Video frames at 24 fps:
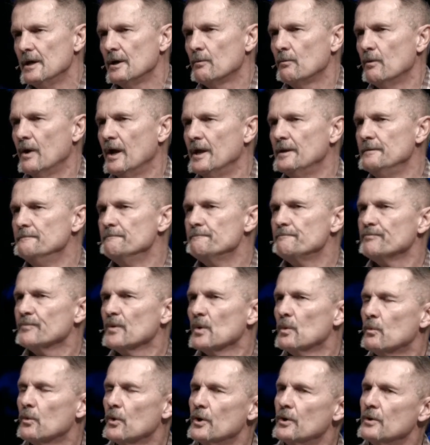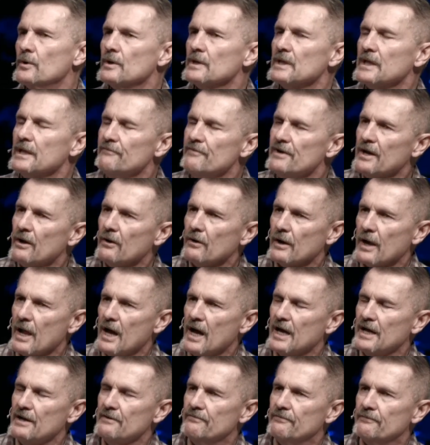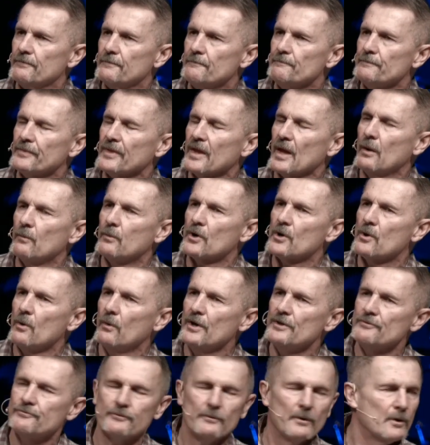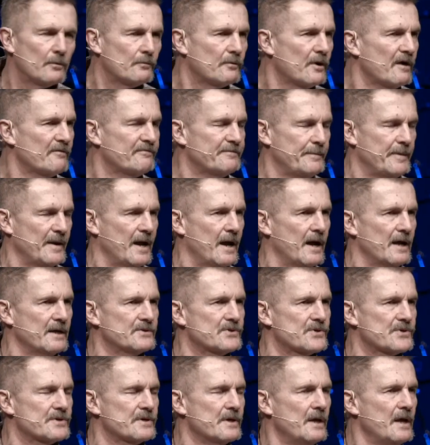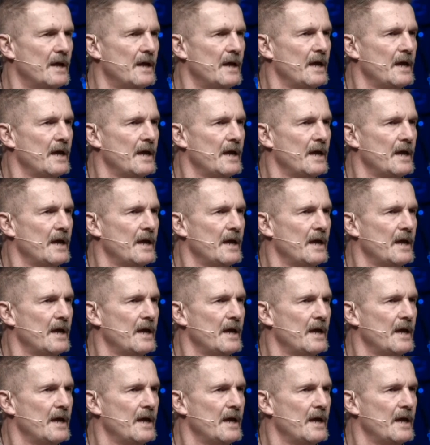when we're living our life and we're going through a rough patch,